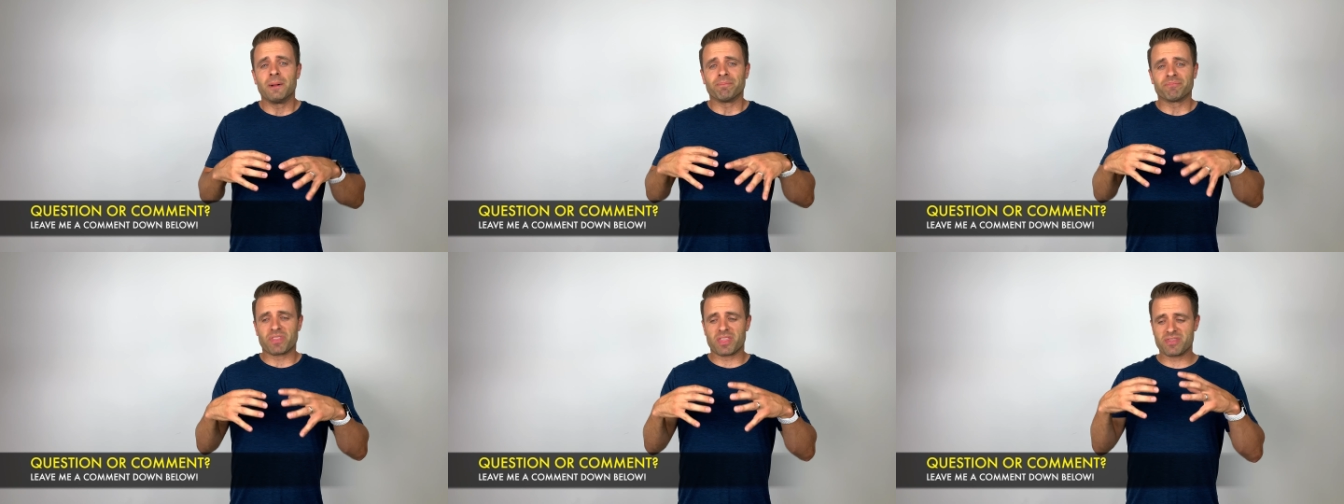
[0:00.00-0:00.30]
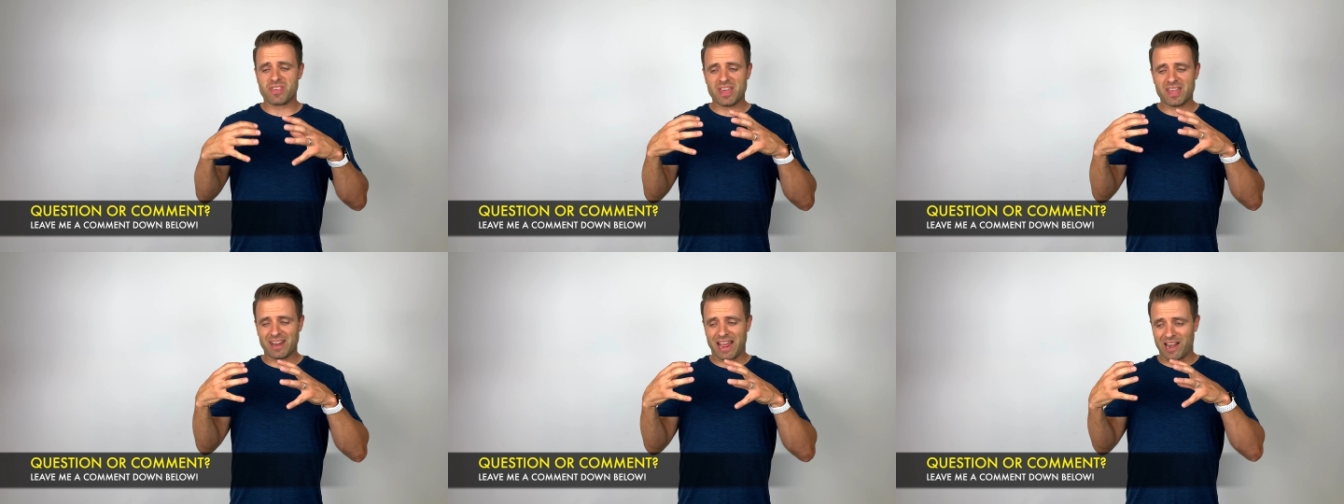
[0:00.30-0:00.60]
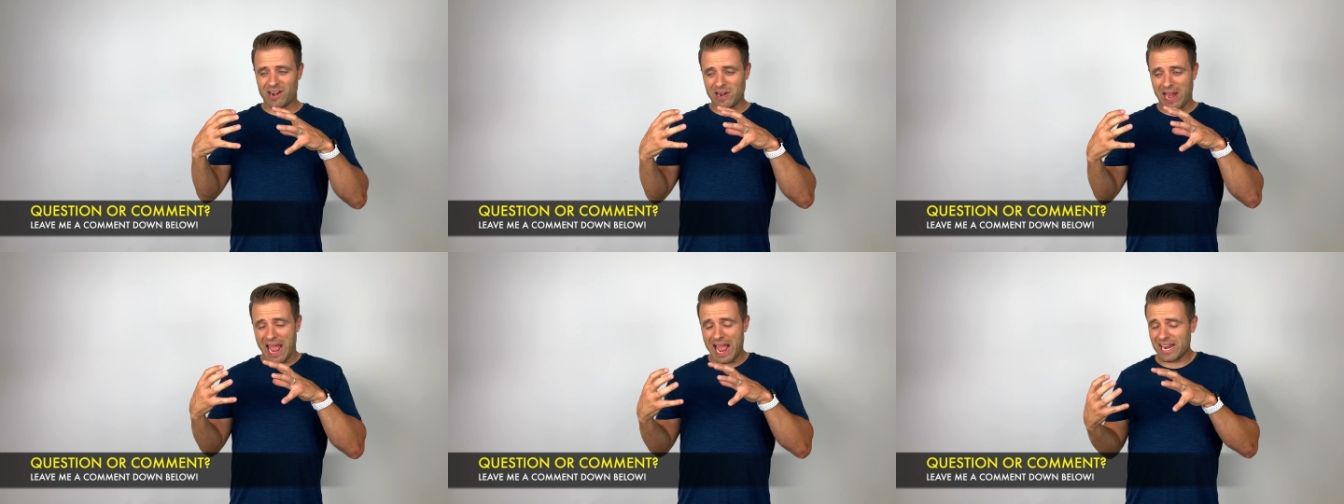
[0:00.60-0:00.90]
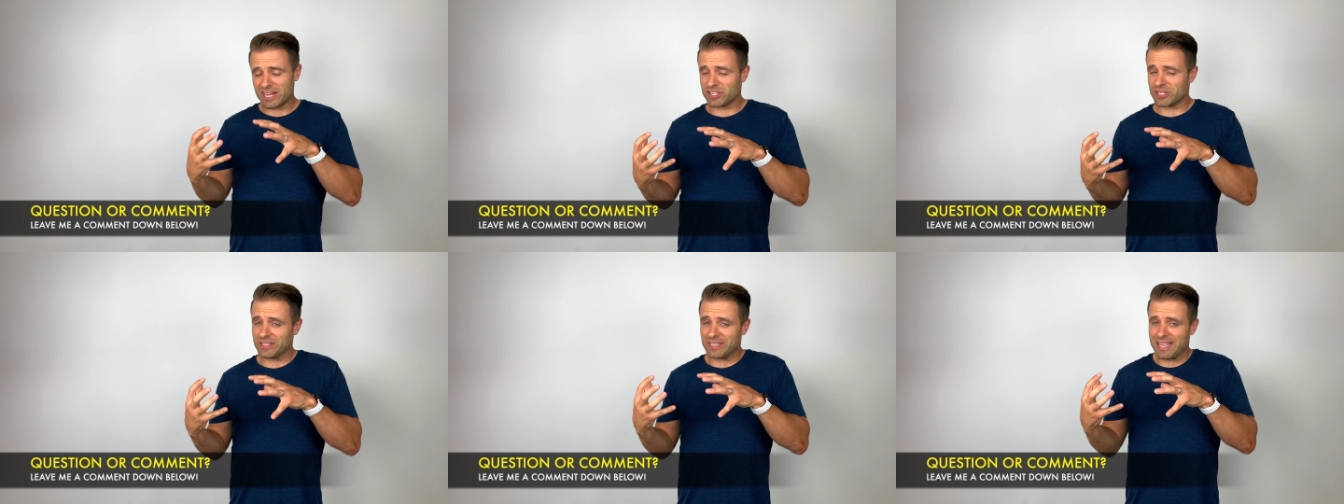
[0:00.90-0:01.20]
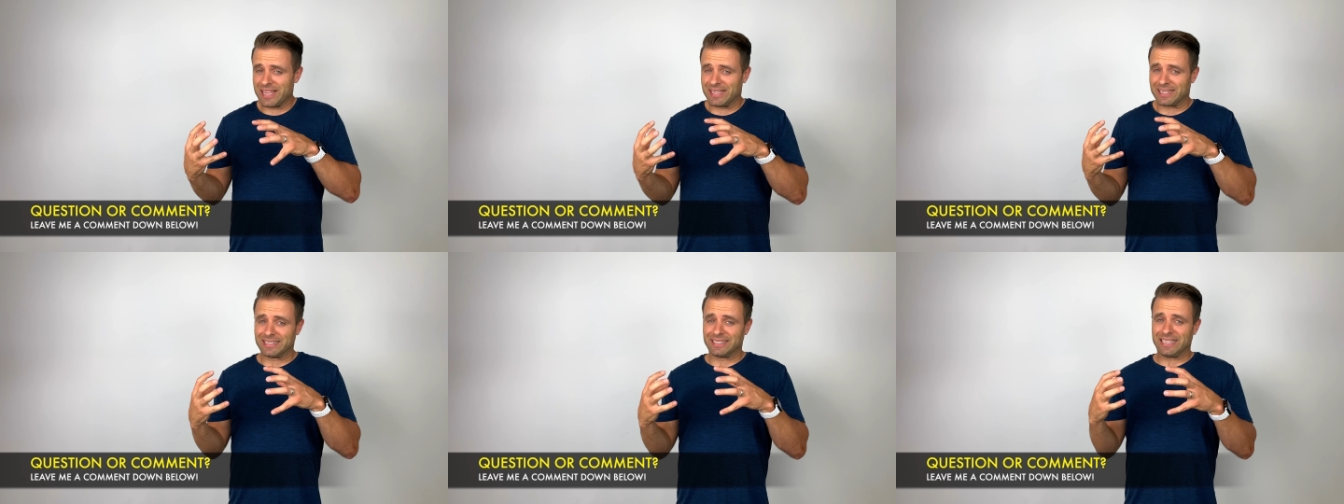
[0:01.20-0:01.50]
that are
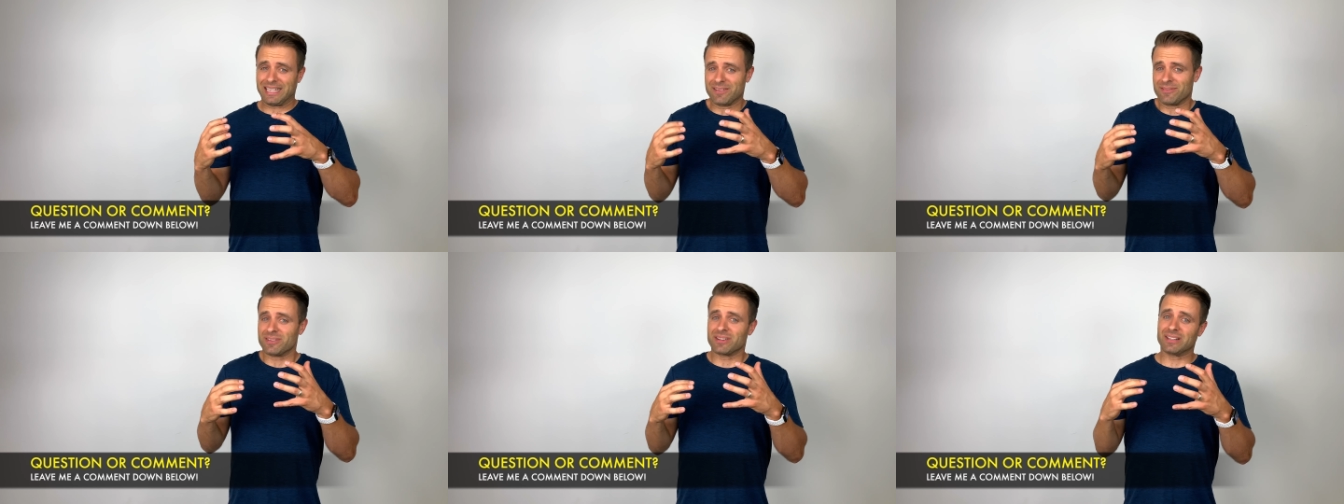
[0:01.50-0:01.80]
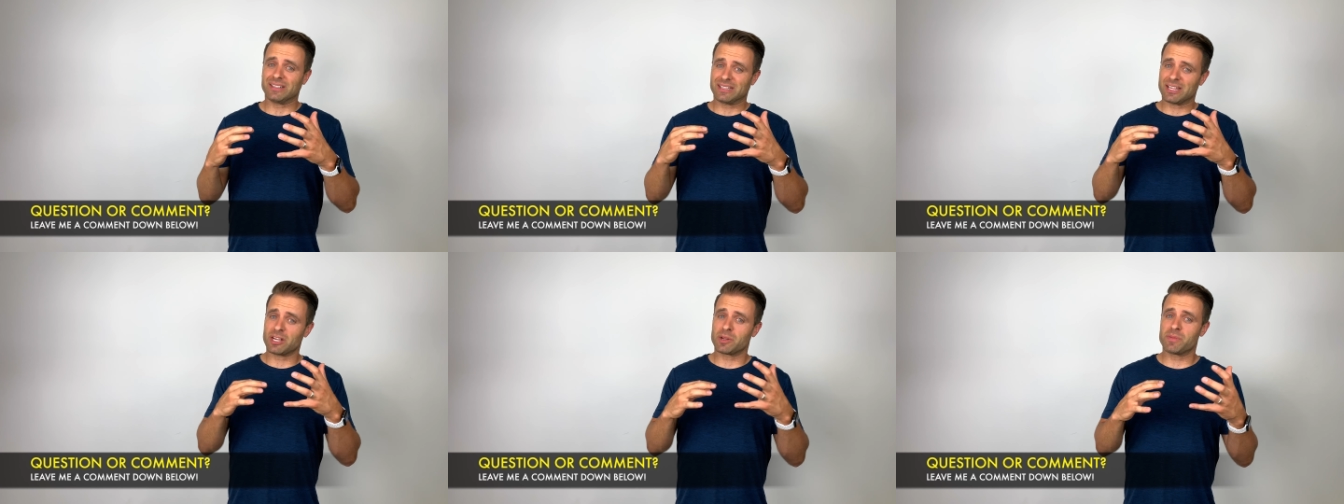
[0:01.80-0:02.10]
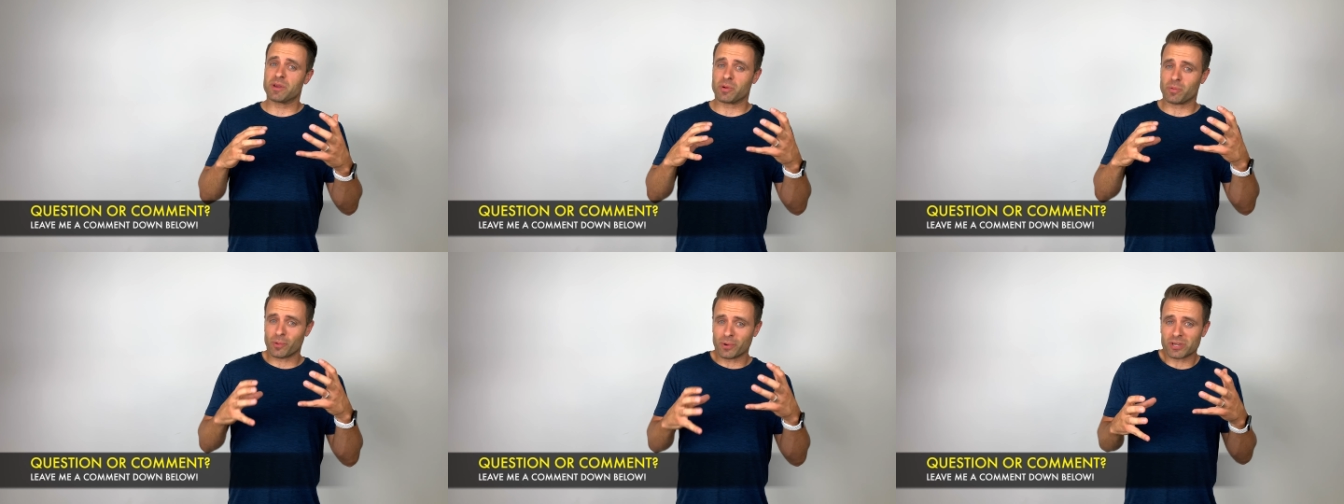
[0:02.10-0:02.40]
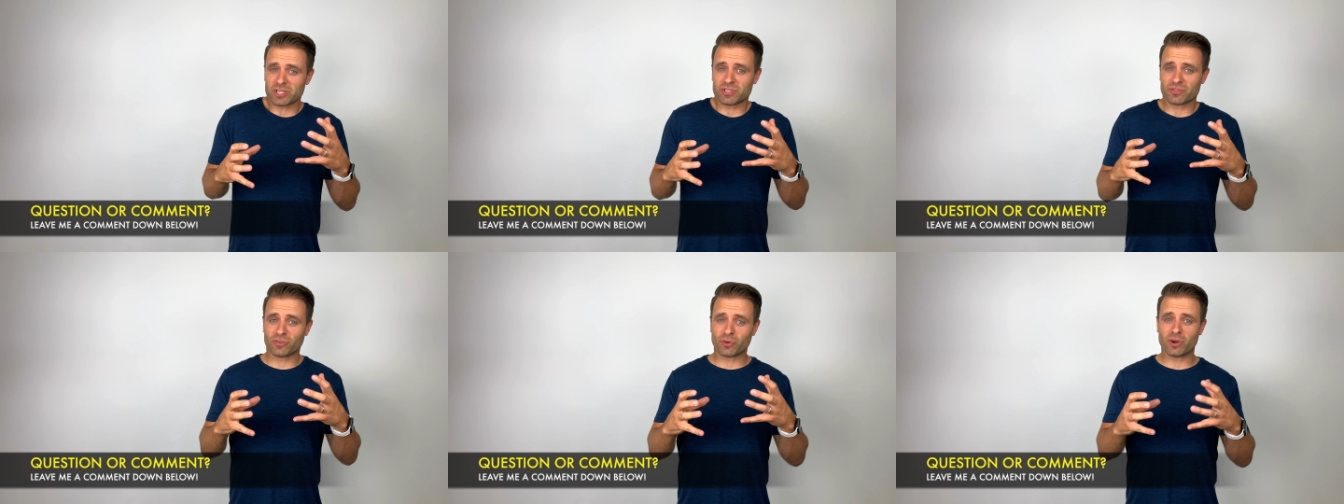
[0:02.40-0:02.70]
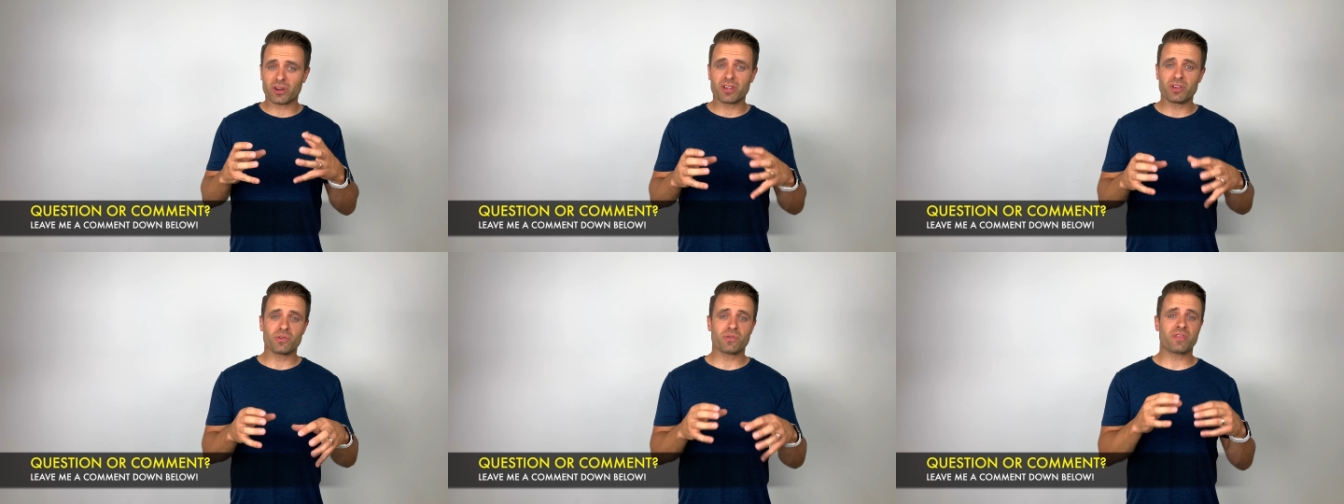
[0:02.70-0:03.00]
actually even a little bit worse for
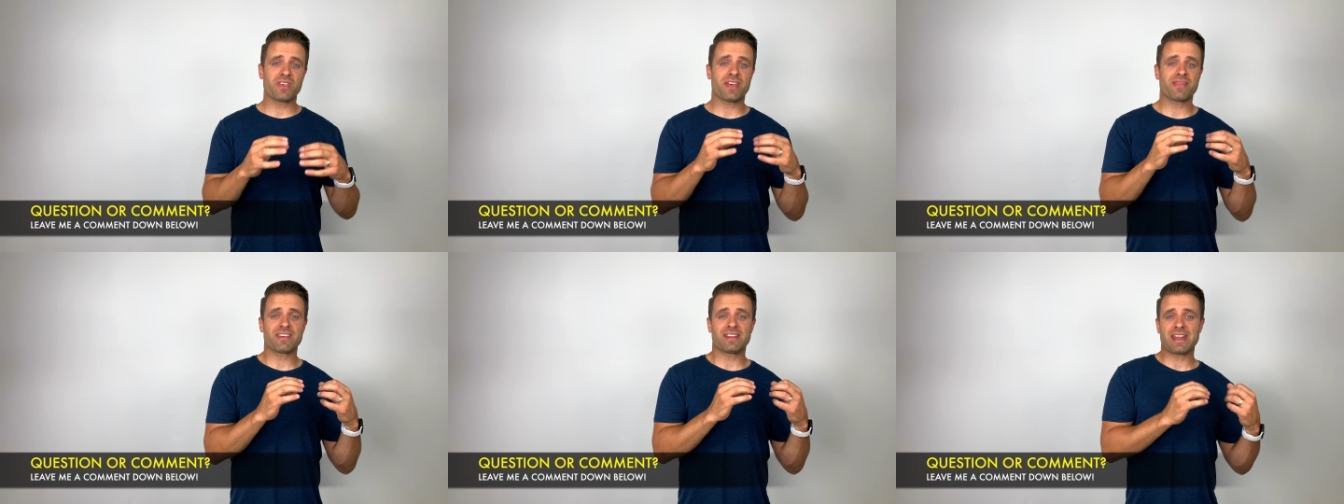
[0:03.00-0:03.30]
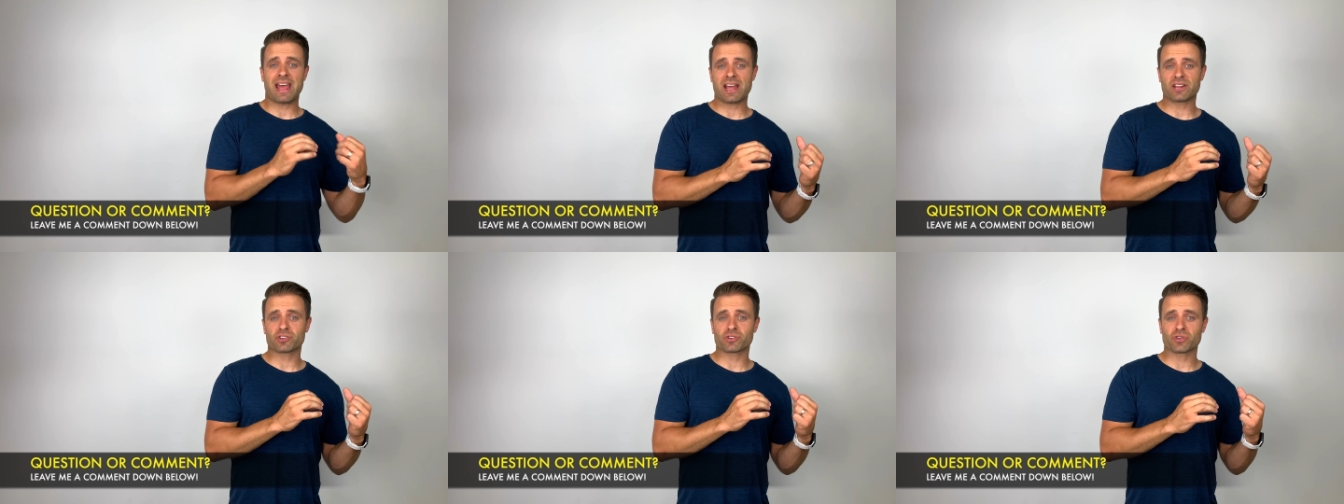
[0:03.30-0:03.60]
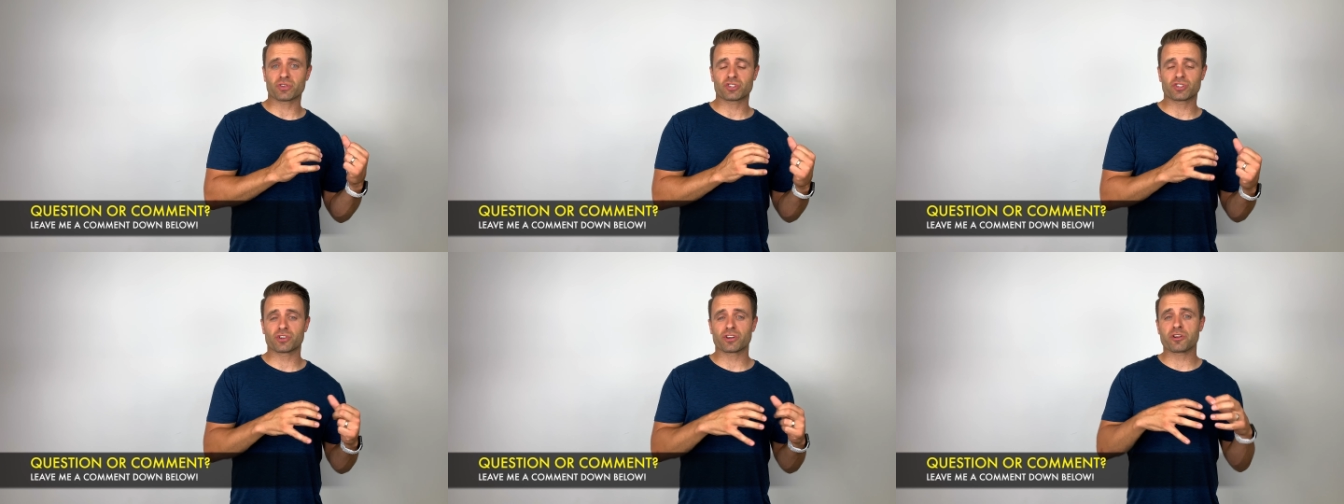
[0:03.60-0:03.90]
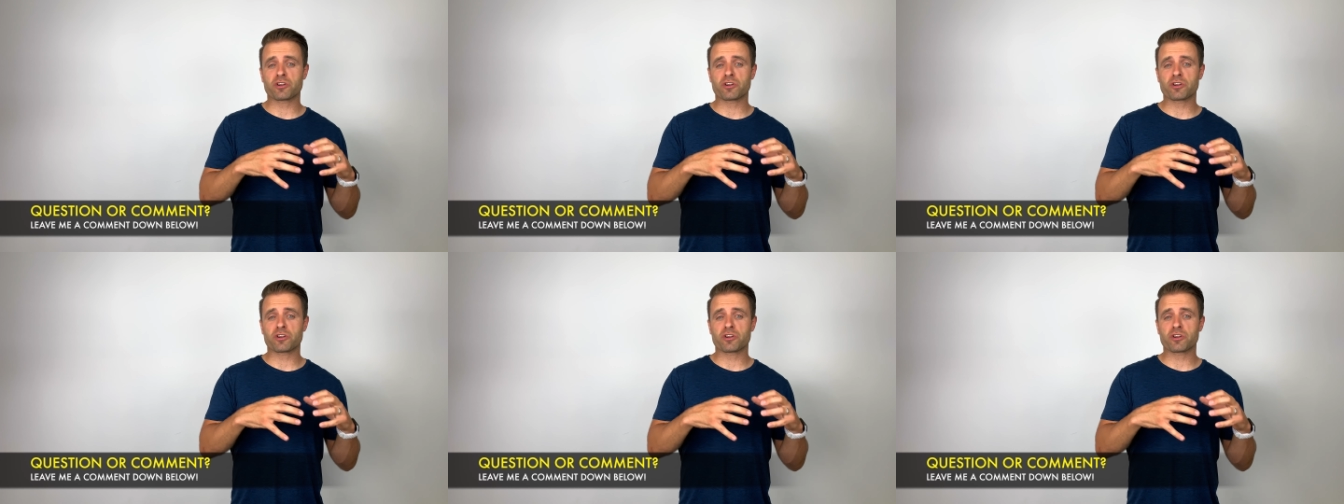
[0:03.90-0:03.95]
you than the natural sugar.